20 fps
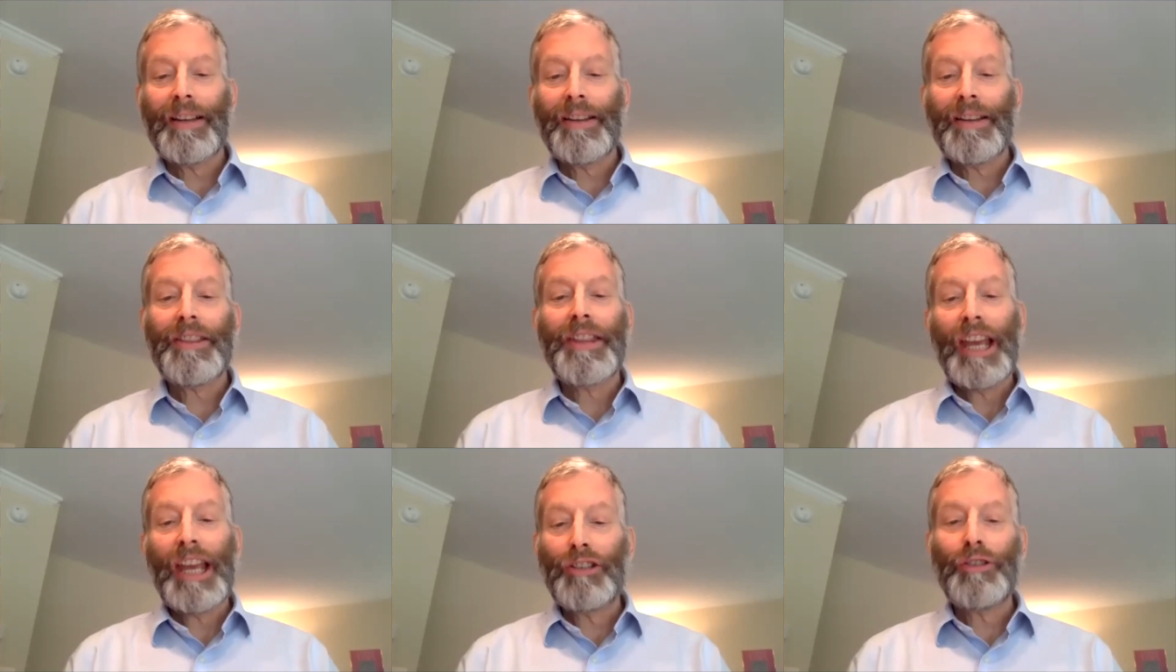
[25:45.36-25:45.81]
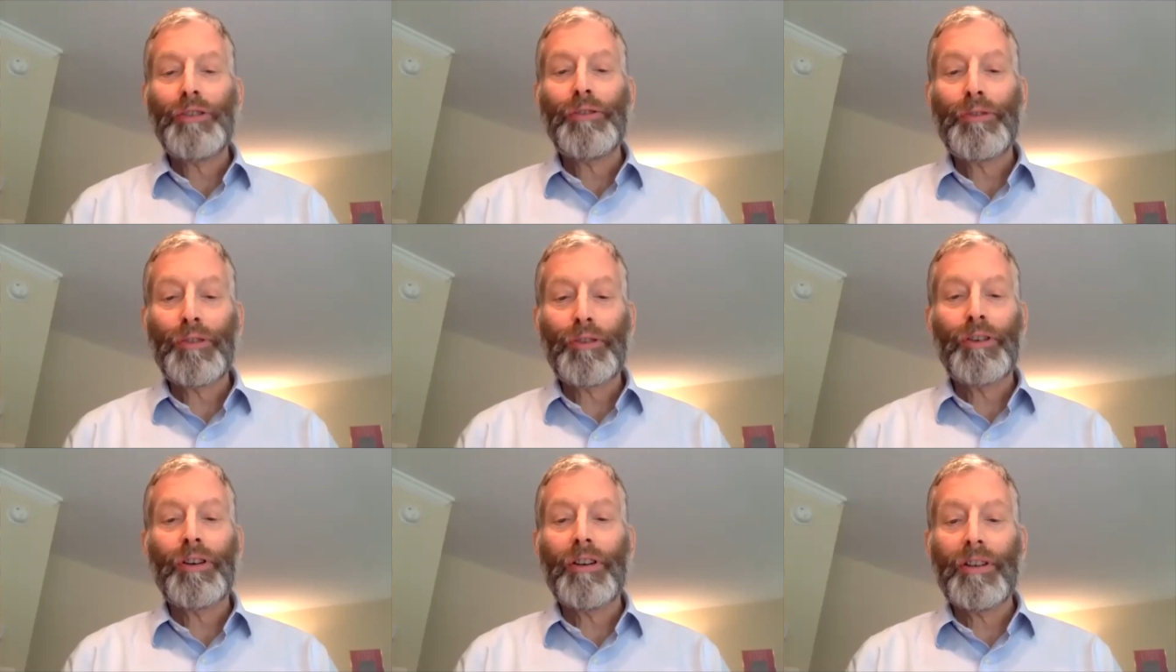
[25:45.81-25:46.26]
thank you
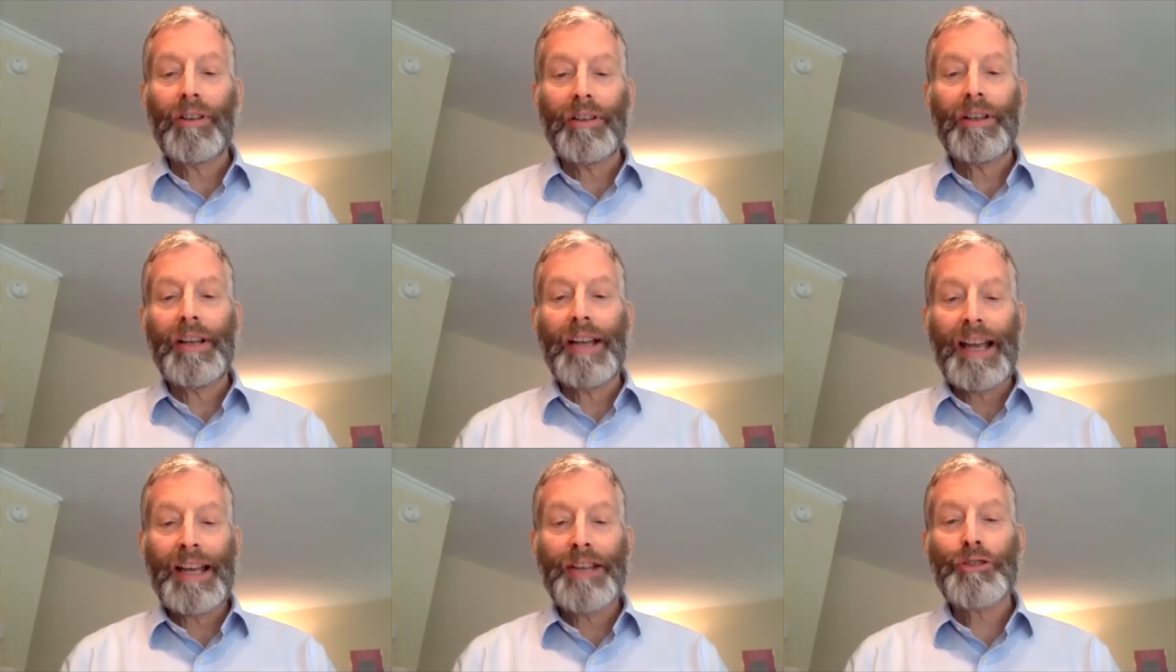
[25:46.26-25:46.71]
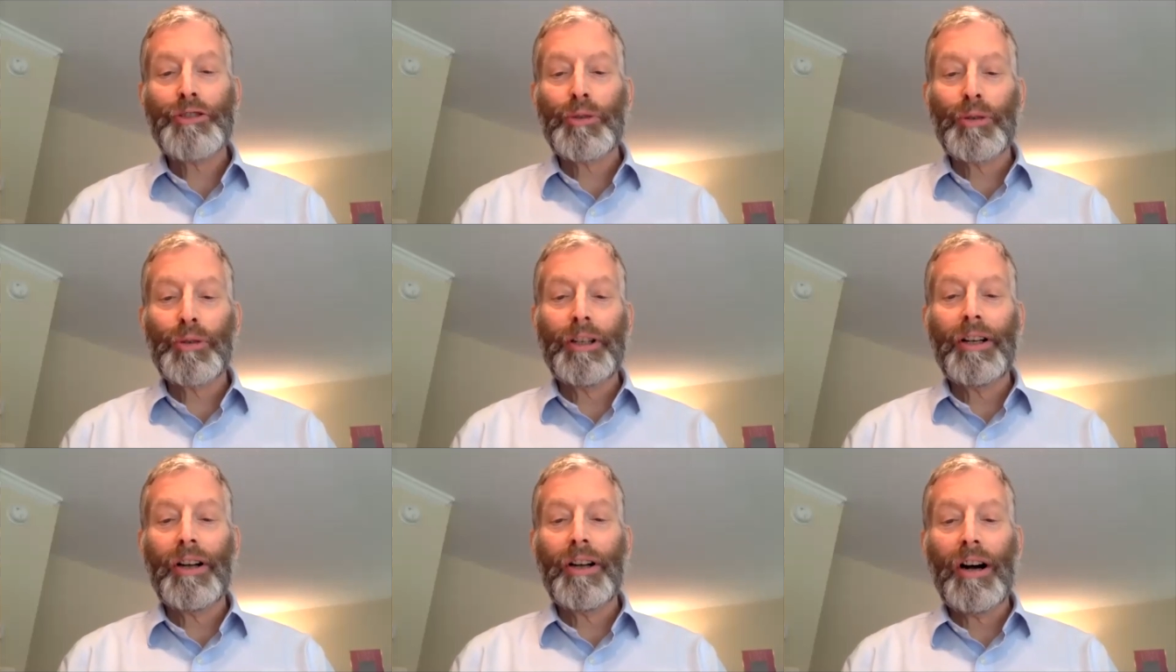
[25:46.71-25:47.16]
for
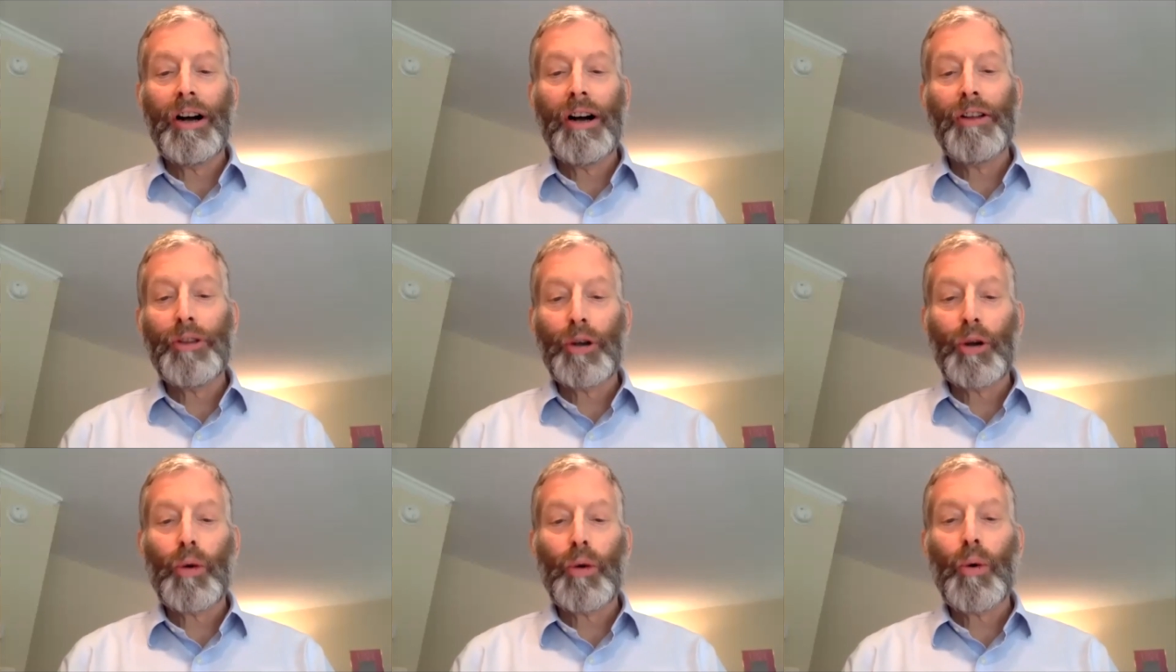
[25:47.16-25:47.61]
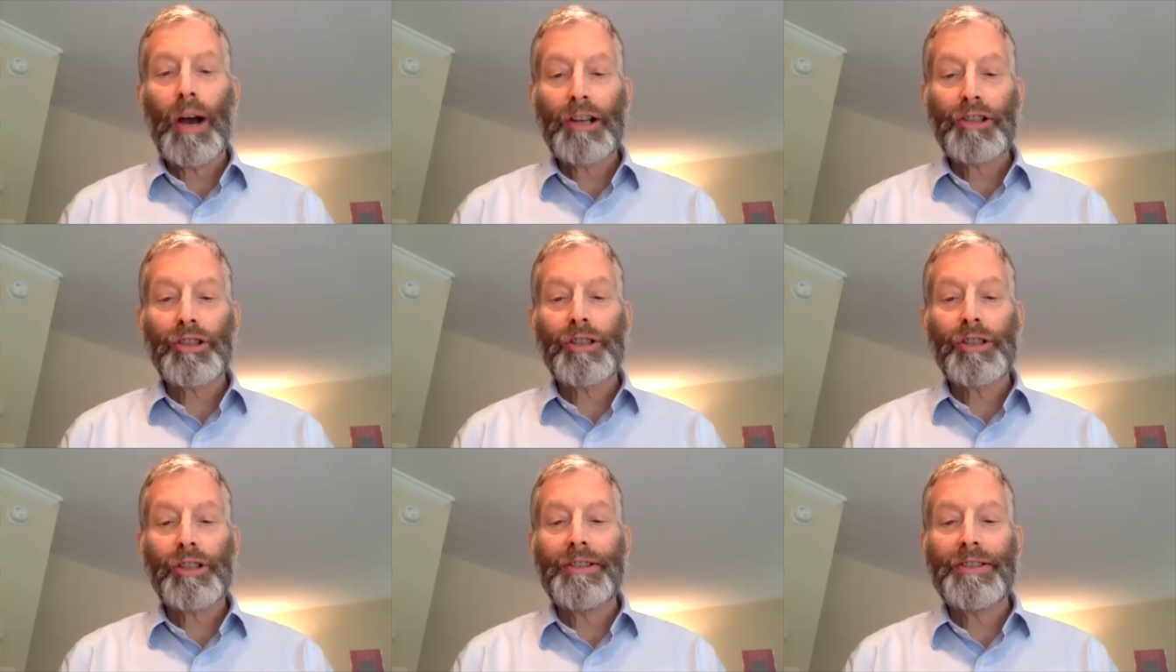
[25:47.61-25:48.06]
answering all the
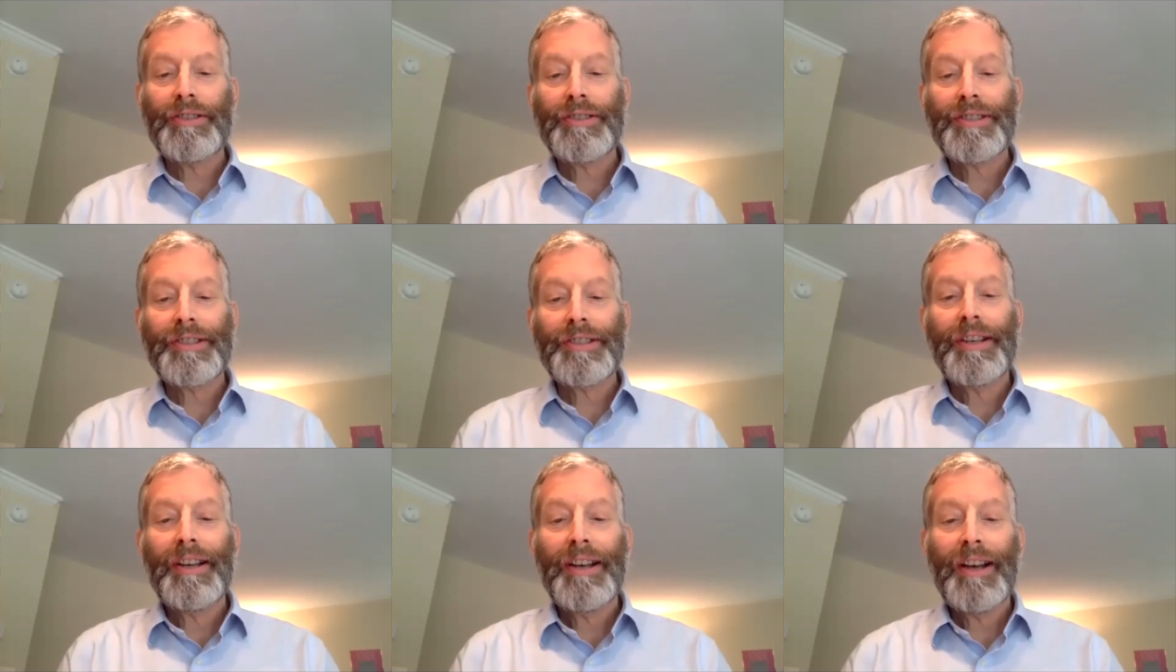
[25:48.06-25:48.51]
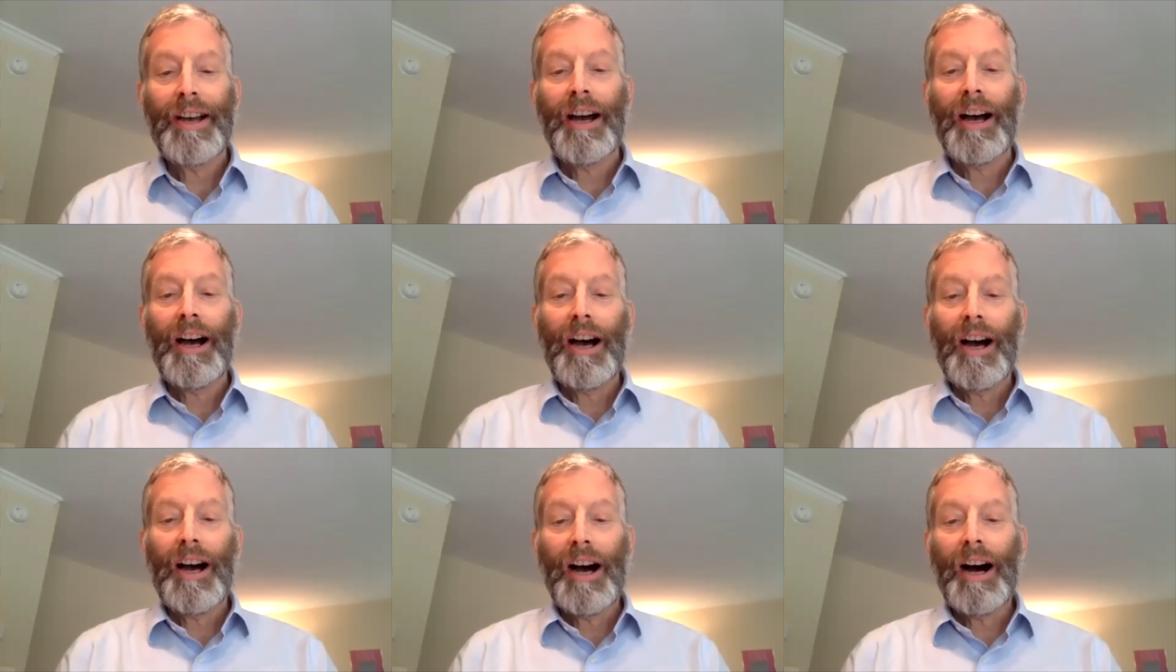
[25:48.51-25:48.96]
questions
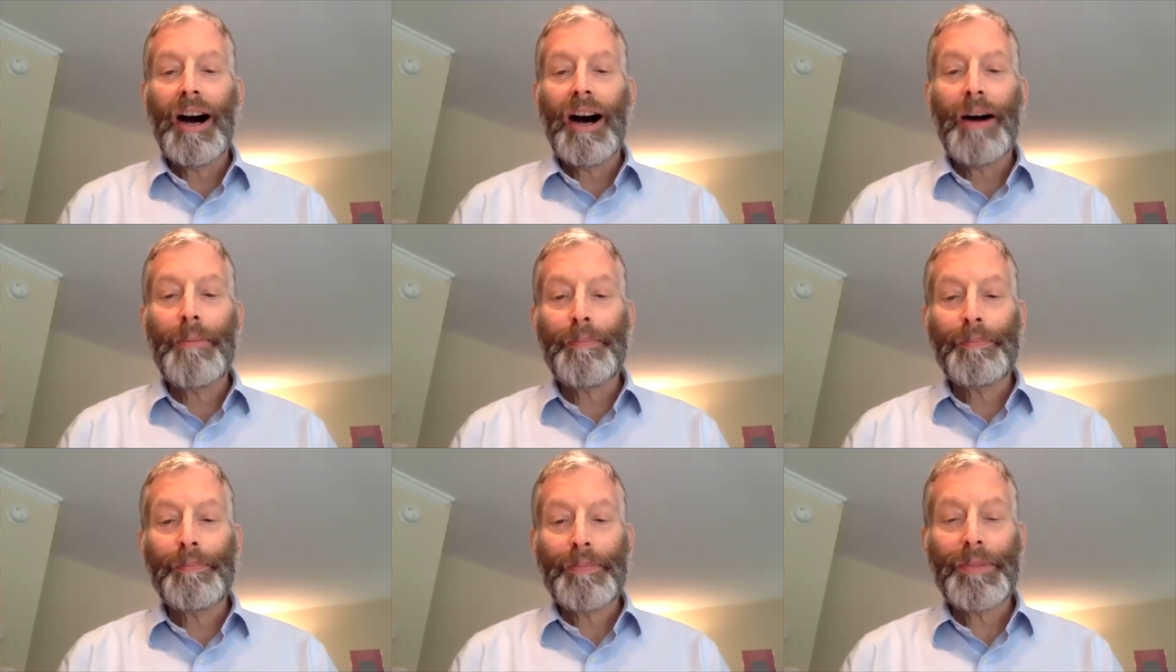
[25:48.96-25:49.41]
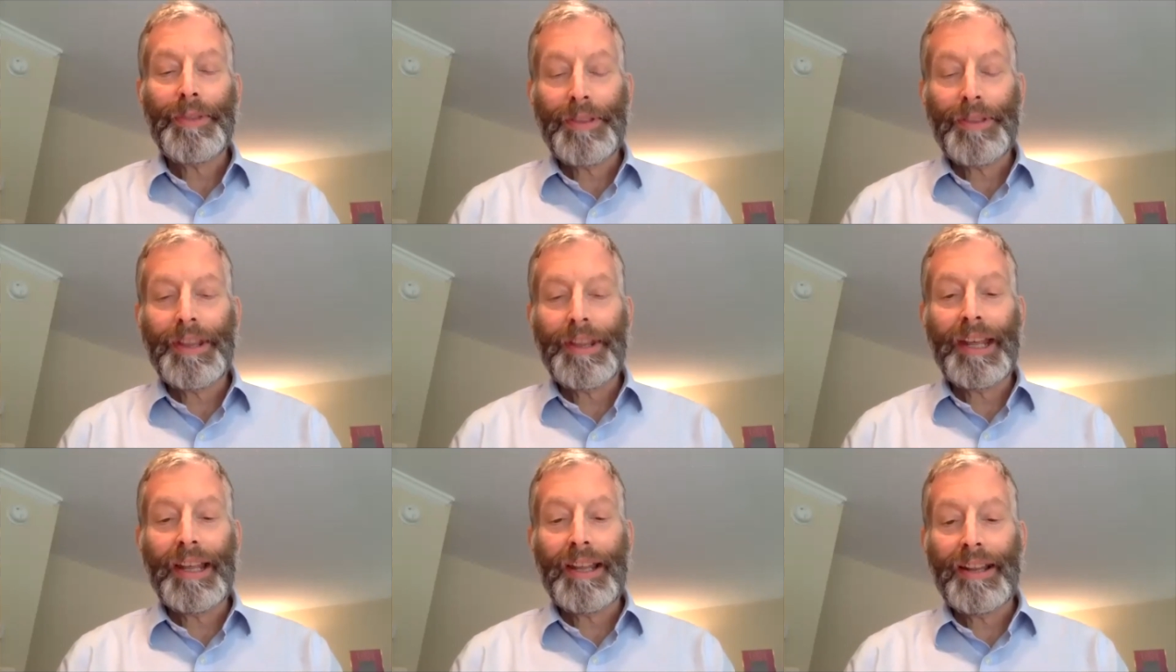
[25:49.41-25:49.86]

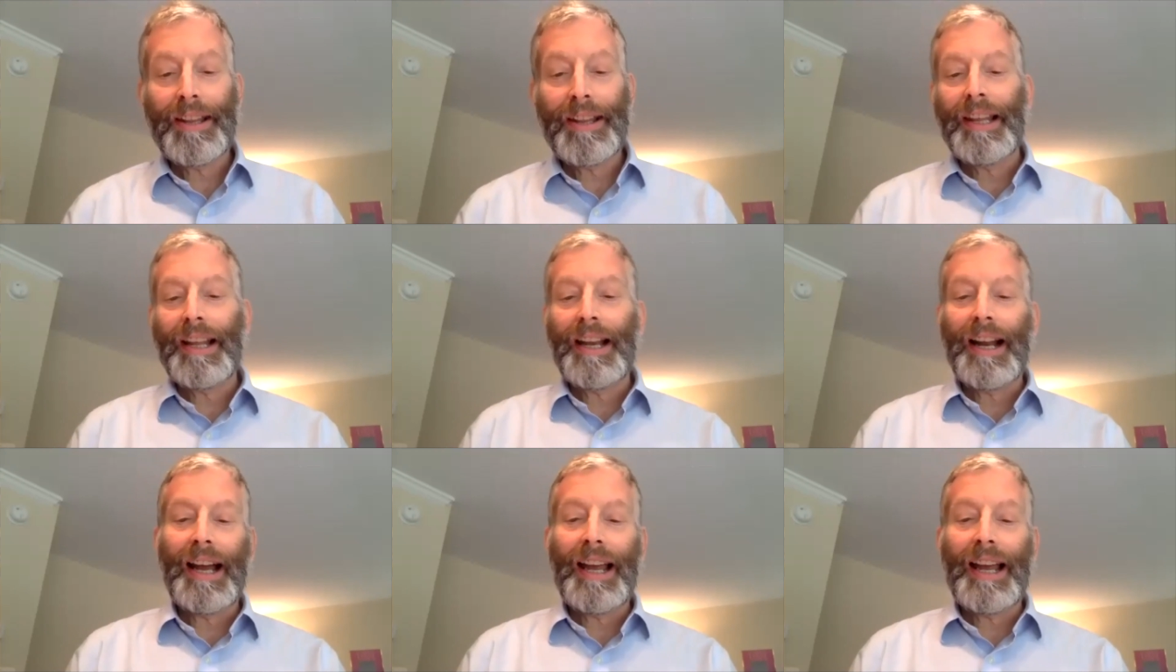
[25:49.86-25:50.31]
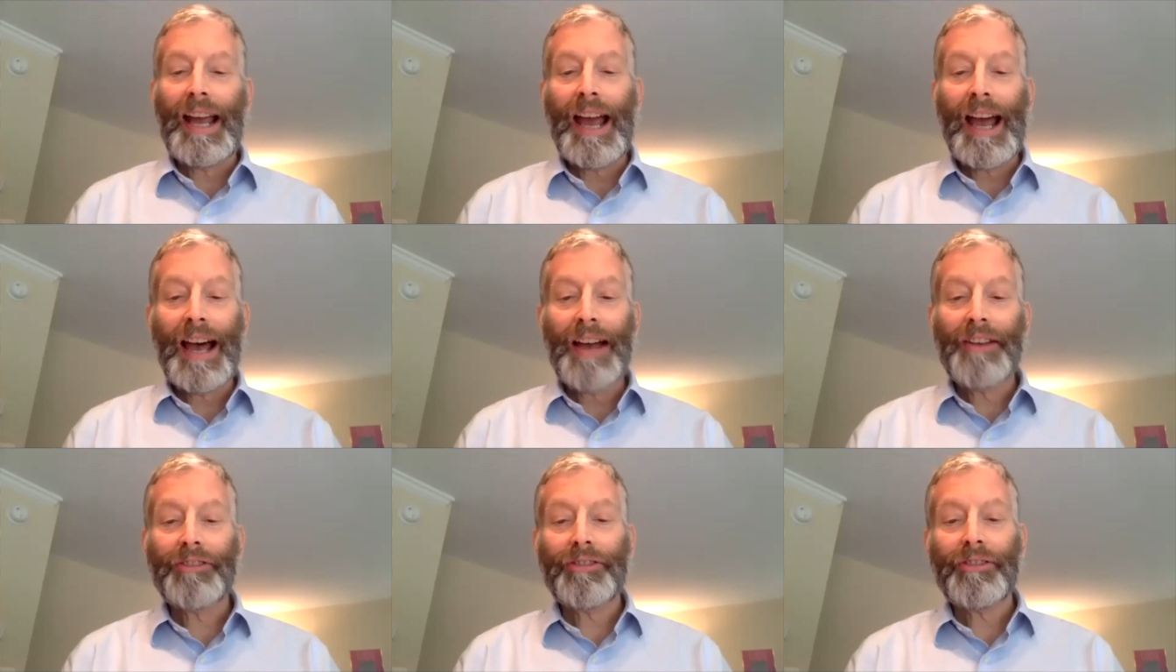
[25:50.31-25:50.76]
that I
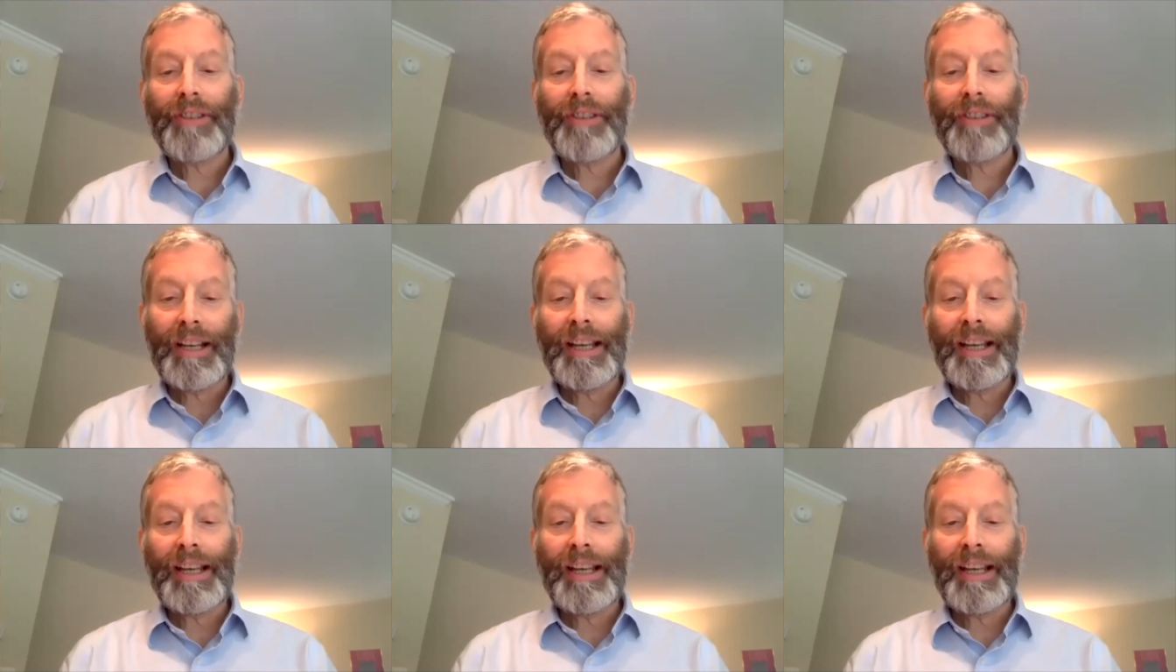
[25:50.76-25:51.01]
asked.